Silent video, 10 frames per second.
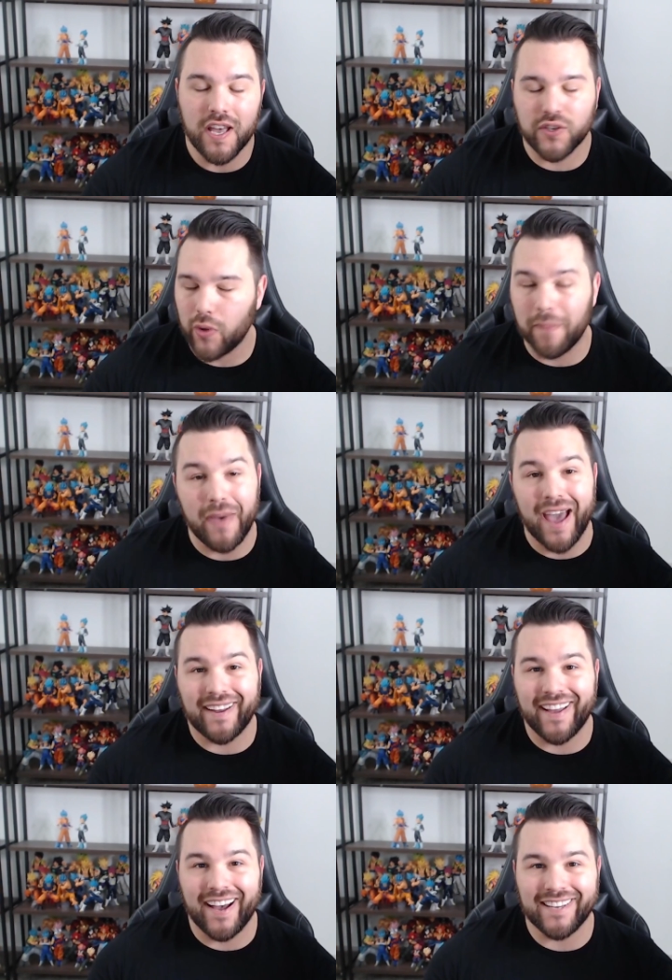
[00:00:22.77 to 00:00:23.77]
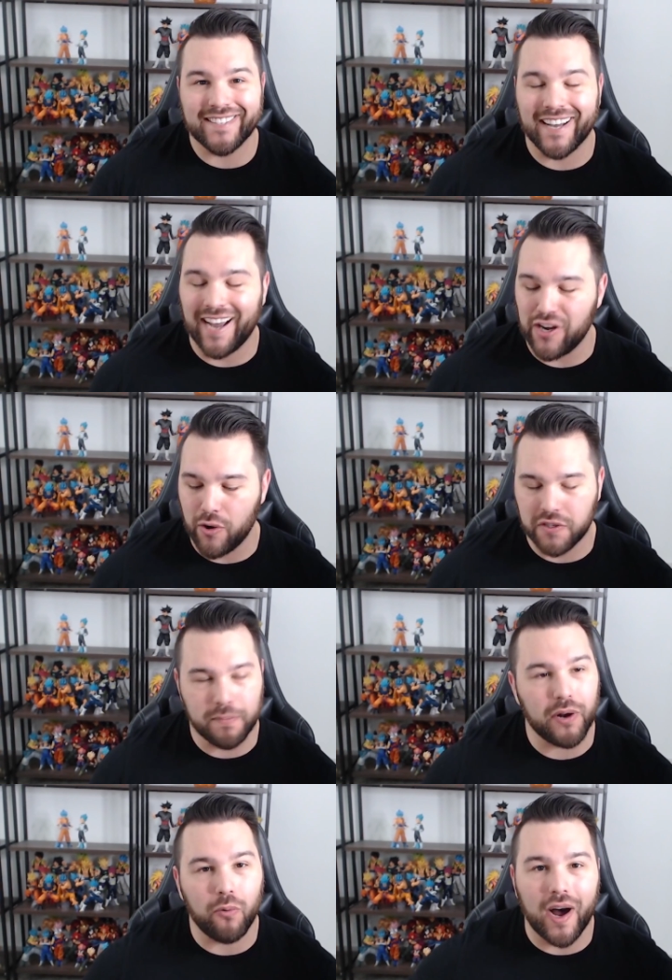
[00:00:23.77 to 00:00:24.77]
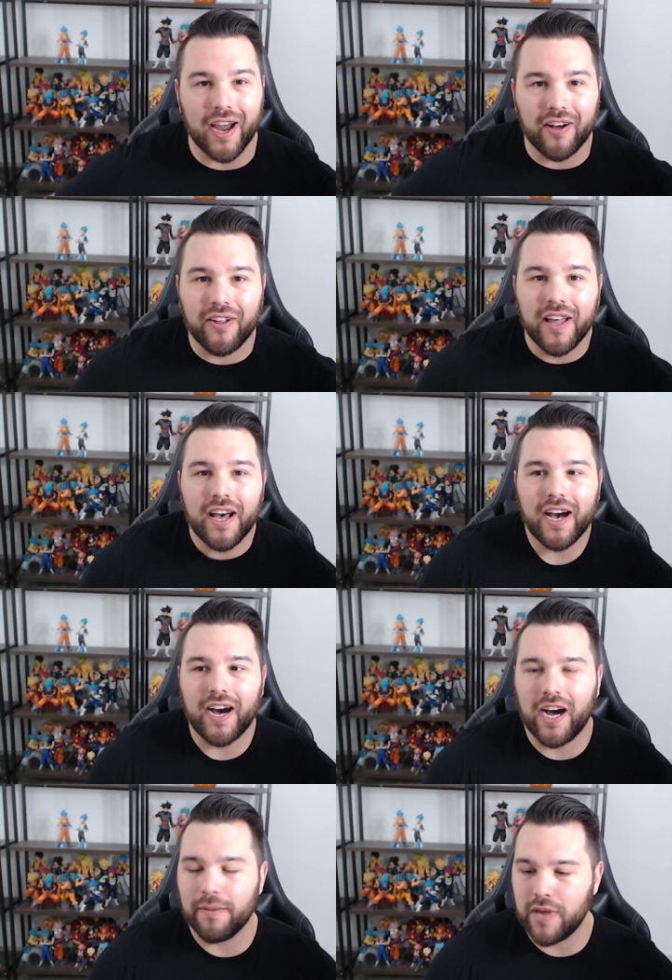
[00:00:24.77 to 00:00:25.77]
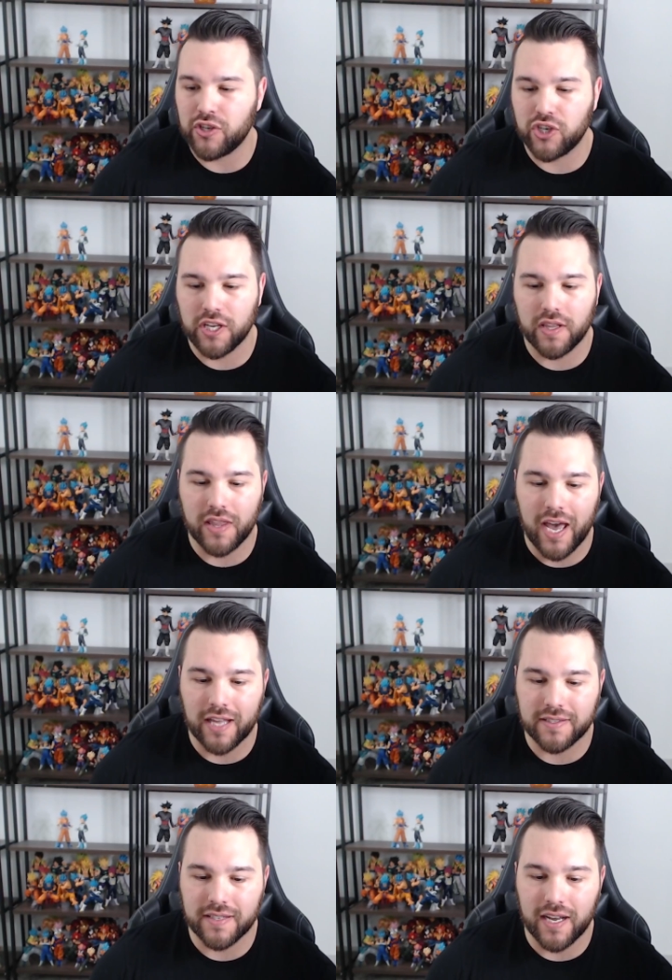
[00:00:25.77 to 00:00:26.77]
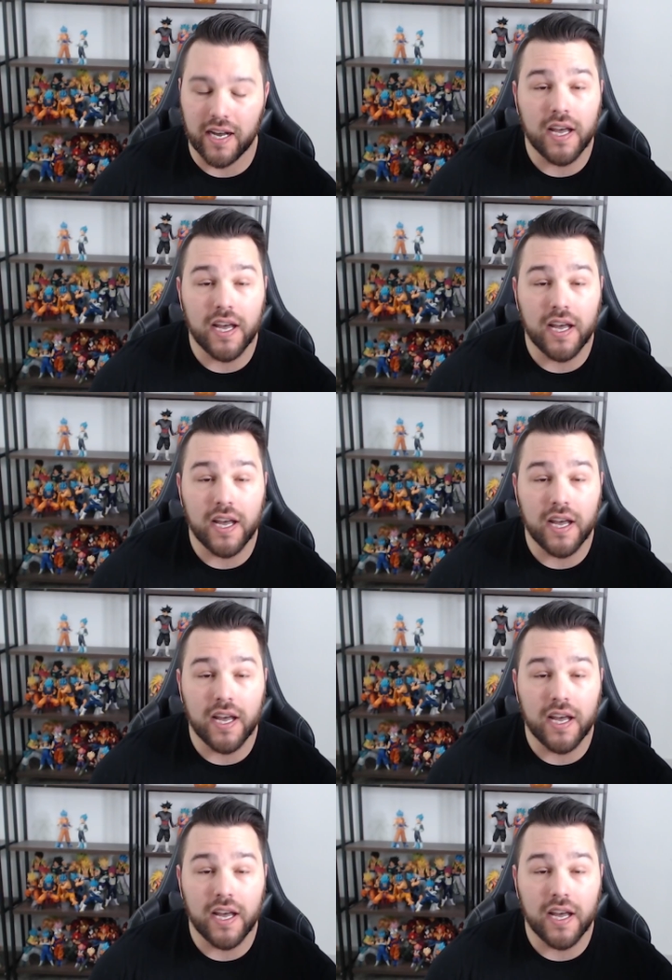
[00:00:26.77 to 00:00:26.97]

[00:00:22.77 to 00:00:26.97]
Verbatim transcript: So I'm back guys, I, I know it's been a while, uh, I mentioned that uh,